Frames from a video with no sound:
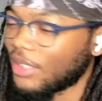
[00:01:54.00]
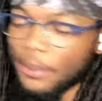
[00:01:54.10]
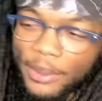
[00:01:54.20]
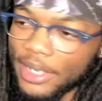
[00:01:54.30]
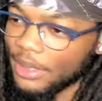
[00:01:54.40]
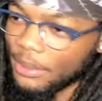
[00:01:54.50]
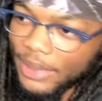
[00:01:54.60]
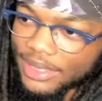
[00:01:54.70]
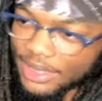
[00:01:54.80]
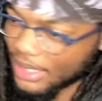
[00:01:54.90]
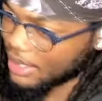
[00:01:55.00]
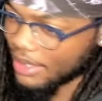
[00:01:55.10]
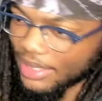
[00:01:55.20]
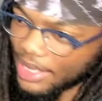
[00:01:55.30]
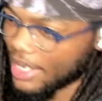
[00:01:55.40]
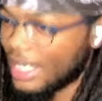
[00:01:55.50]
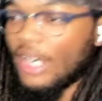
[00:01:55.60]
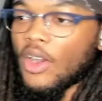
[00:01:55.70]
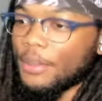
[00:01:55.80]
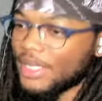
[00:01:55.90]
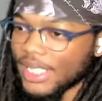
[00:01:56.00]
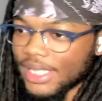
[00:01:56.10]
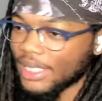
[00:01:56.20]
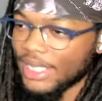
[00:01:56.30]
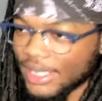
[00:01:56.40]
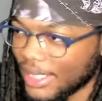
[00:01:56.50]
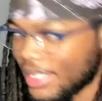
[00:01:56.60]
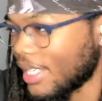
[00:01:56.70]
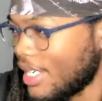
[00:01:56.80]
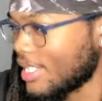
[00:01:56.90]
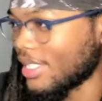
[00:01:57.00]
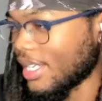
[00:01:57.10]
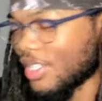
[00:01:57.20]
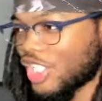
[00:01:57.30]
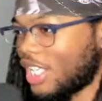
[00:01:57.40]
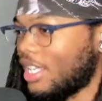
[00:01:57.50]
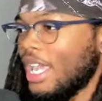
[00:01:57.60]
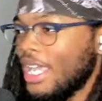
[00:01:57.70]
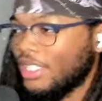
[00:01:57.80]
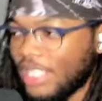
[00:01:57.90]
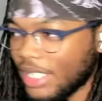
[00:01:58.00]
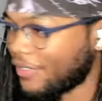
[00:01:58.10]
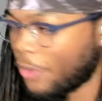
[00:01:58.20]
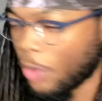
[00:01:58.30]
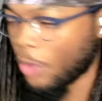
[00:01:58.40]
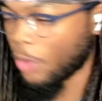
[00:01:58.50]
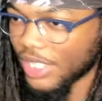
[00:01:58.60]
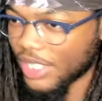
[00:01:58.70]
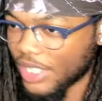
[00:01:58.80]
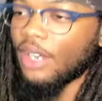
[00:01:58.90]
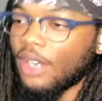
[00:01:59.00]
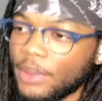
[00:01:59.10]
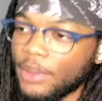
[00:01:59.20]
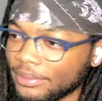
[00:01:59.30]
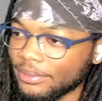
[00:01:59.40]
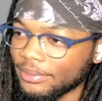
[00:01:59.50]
I'm putting the mixing to the side now. I'ma just listen to this nigga shit just for the shit now, bro.